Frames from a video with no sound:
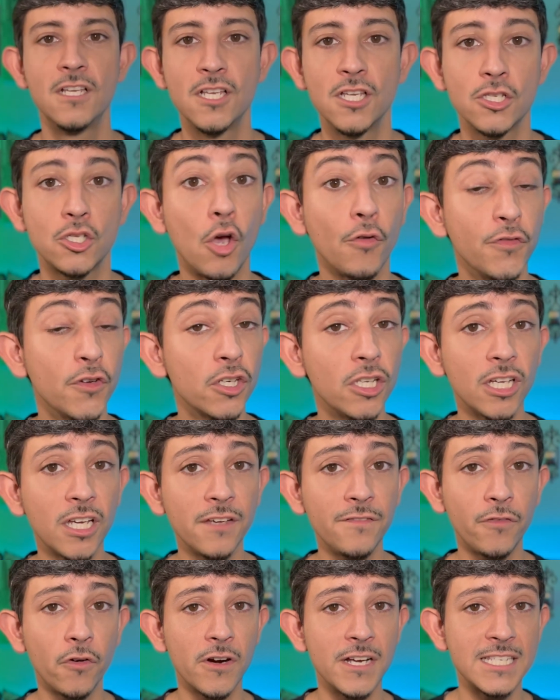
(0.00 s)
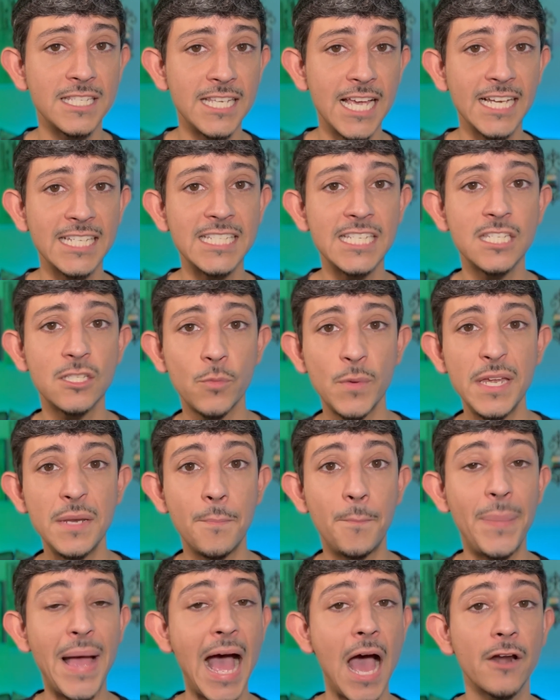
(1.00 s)
So if you're looking for a sexy,
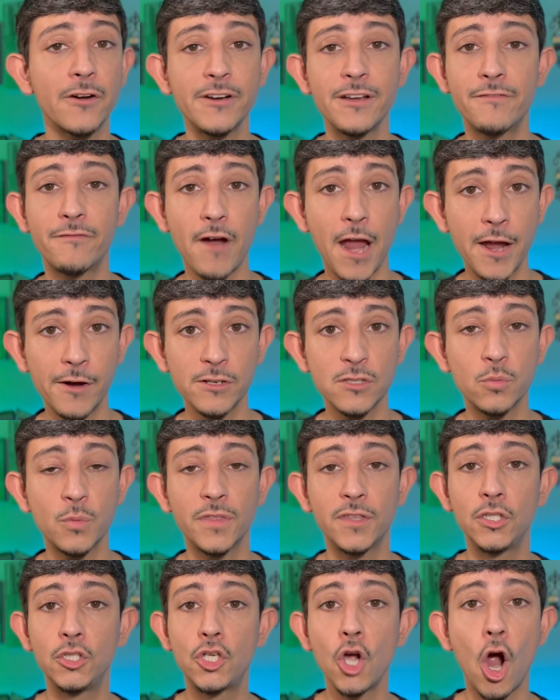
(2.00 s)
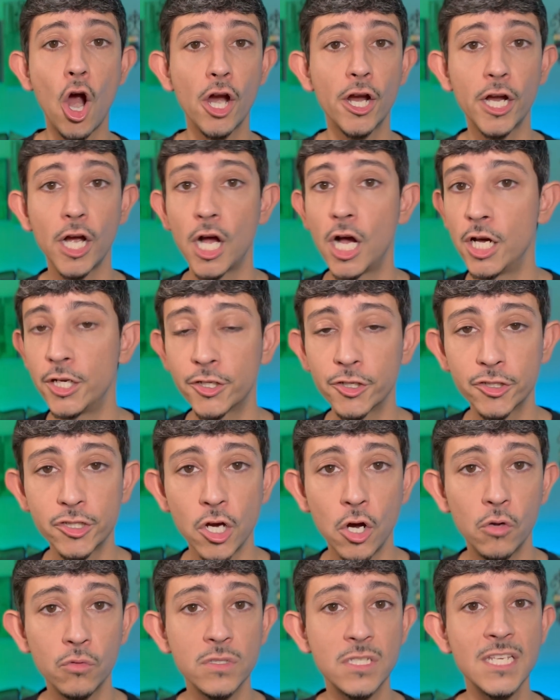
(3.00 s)
sweet, powdery fragrance with dark
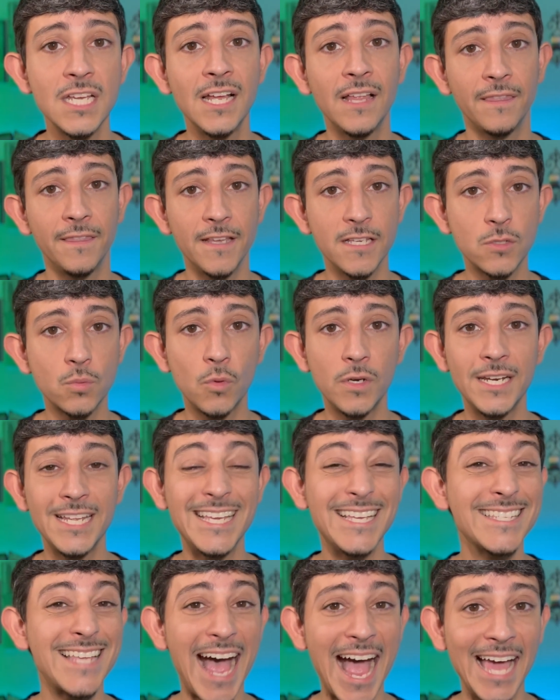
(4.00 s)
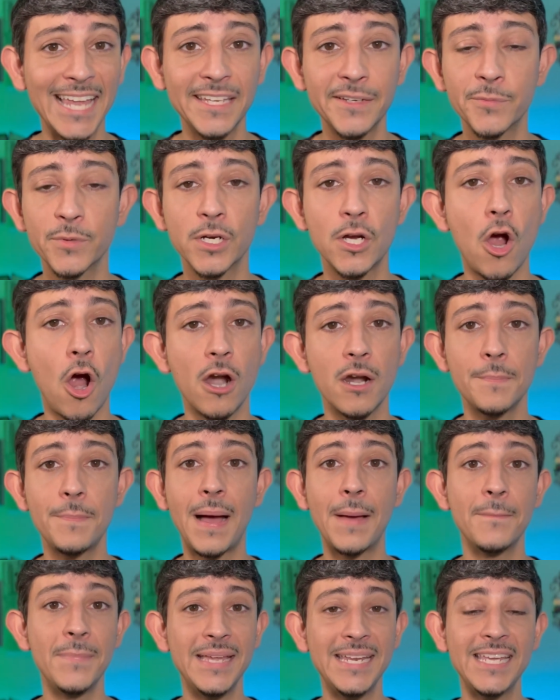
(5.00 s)
undertones, this one is highly regarded
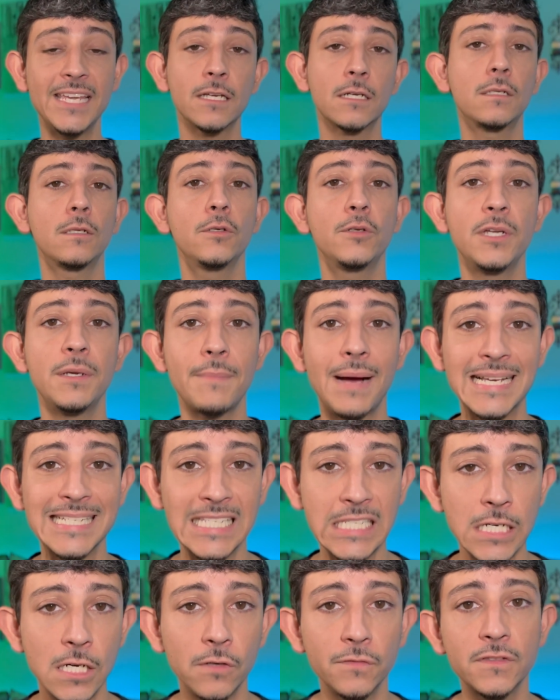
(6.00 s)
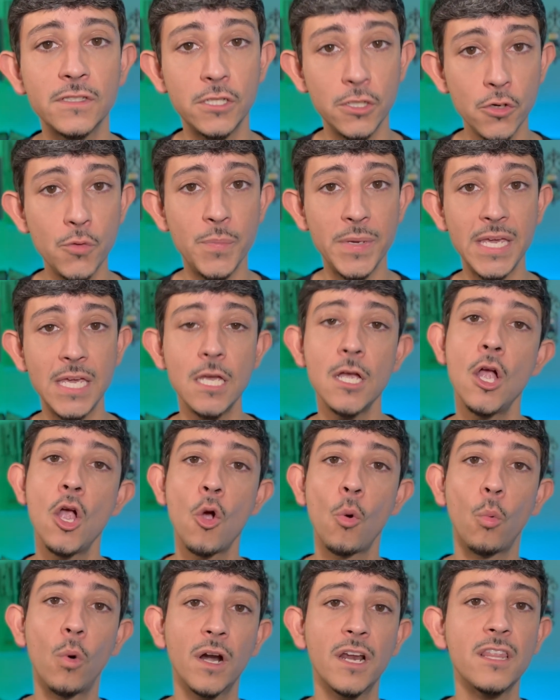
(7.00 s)
by many, including myself, to be
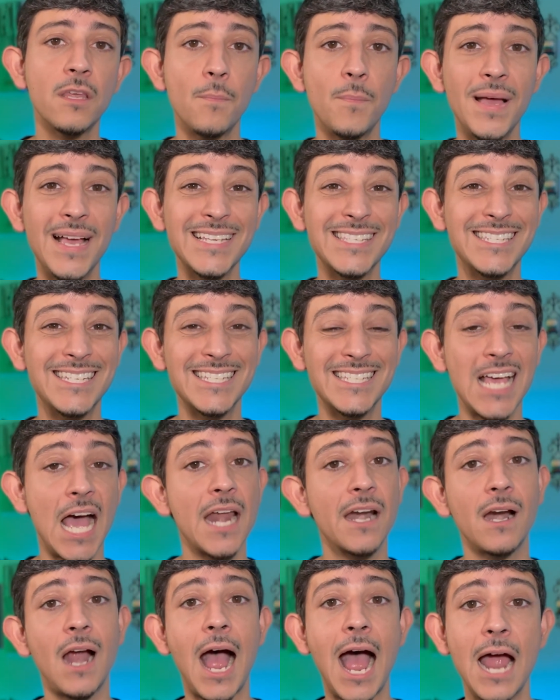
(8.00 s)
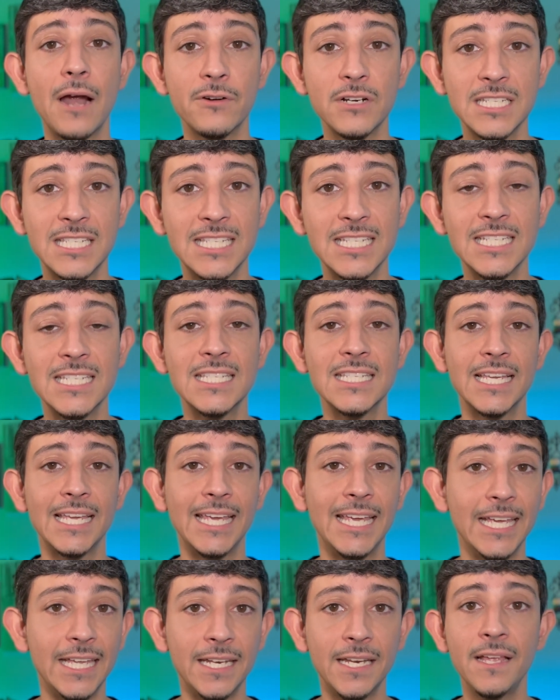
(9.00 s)
one of the best designer irises
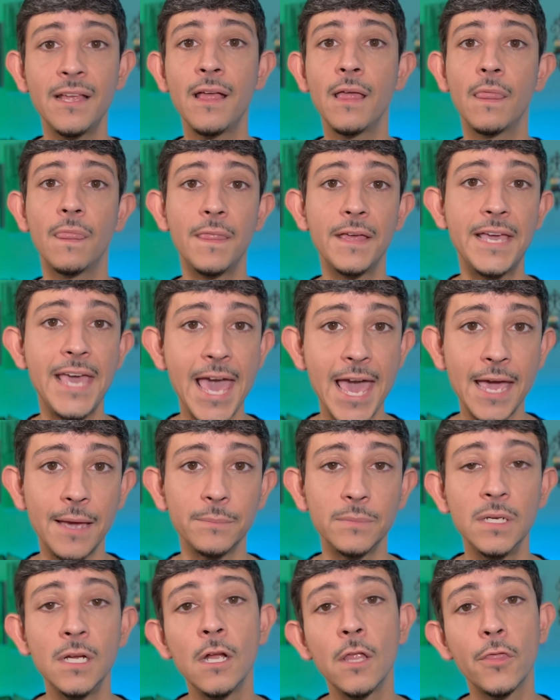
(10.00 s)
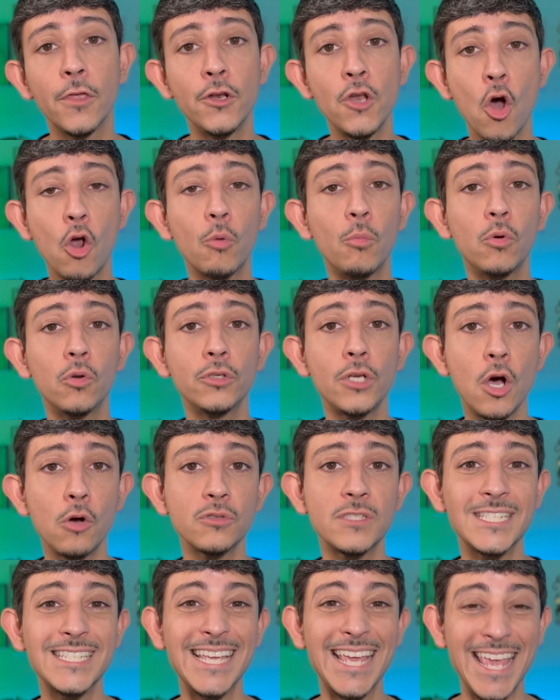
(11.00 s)
in the game. The notable
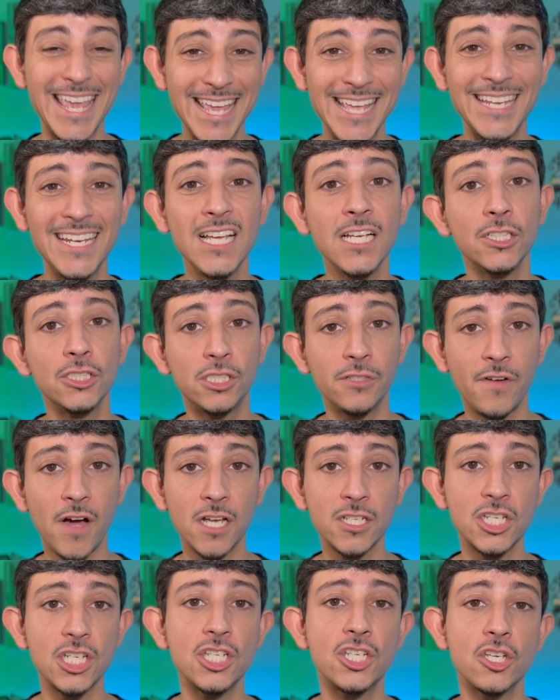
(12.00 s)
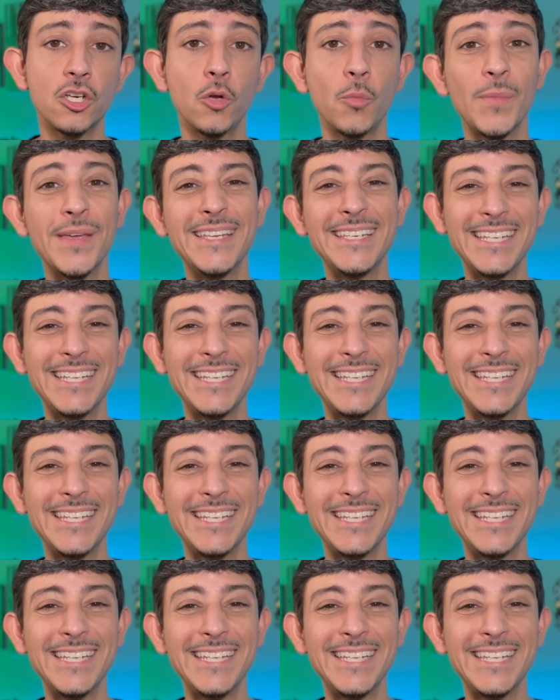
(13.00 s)
notes in Givenchy Gentleman